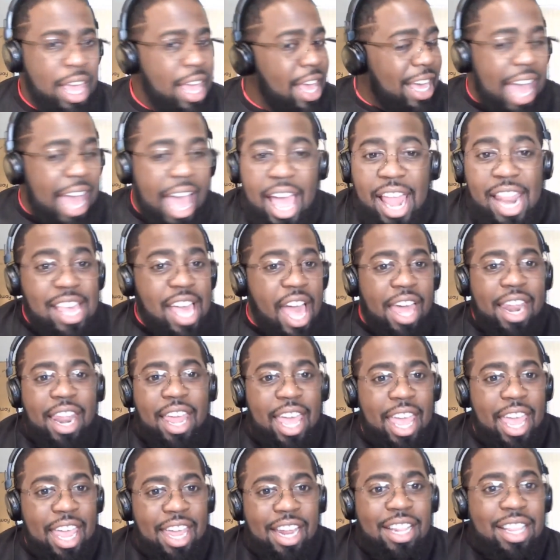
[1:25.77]
Kind of got to
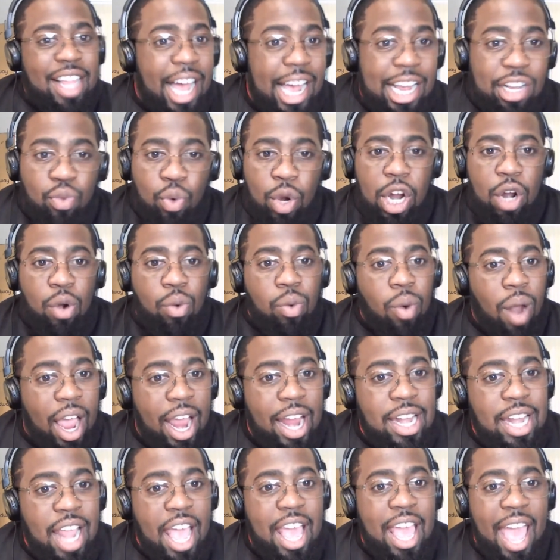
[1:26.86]
analyze where
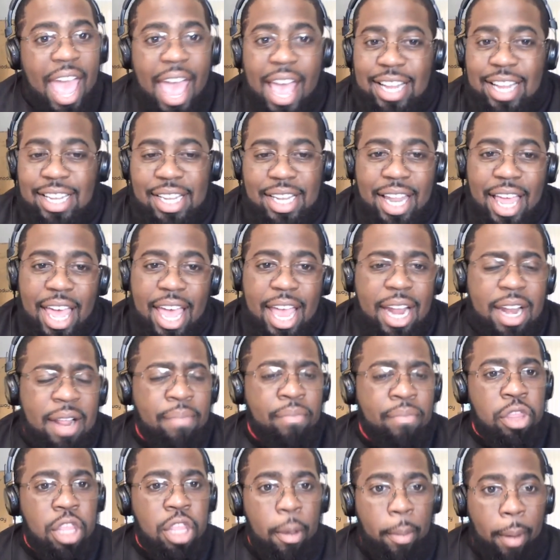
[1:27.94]
Ryan Day has led
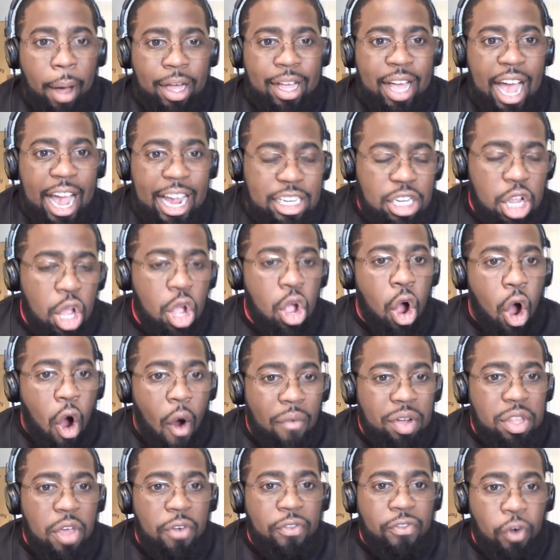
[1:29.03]
the Buckeyes
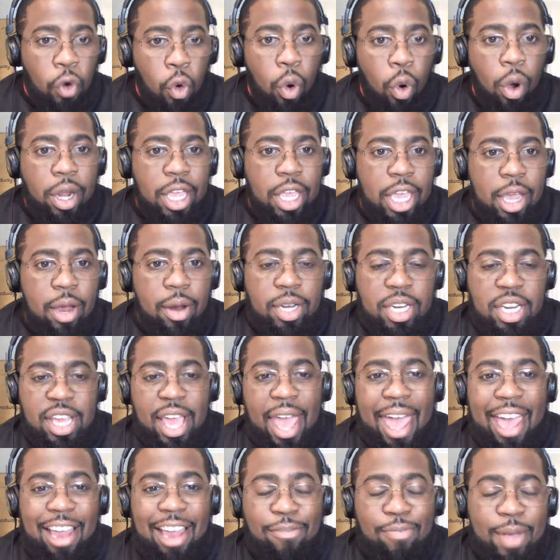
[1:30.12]
over the 4 years he
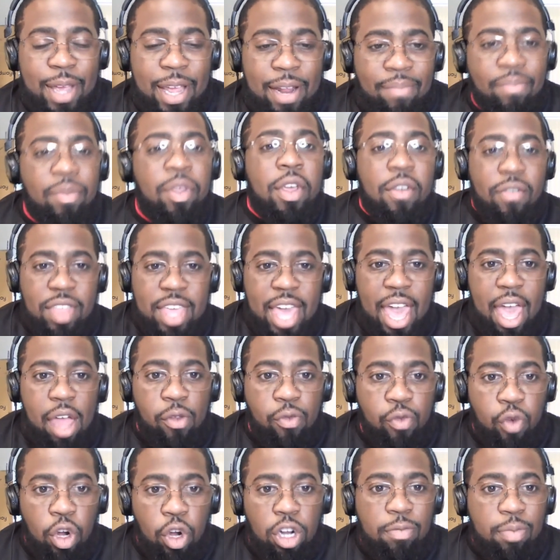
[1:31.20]
has been the head
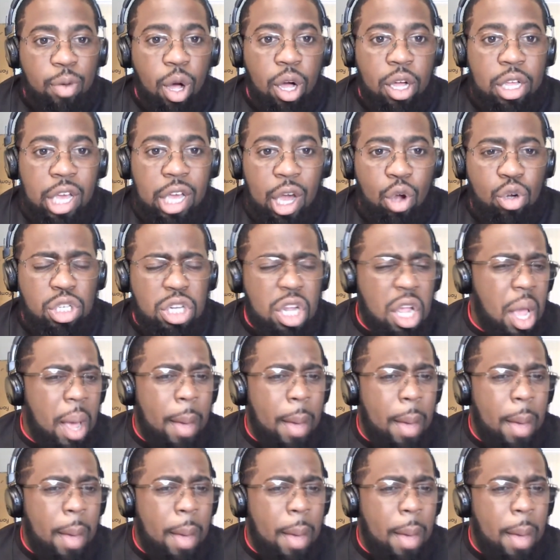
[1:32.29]
football coach,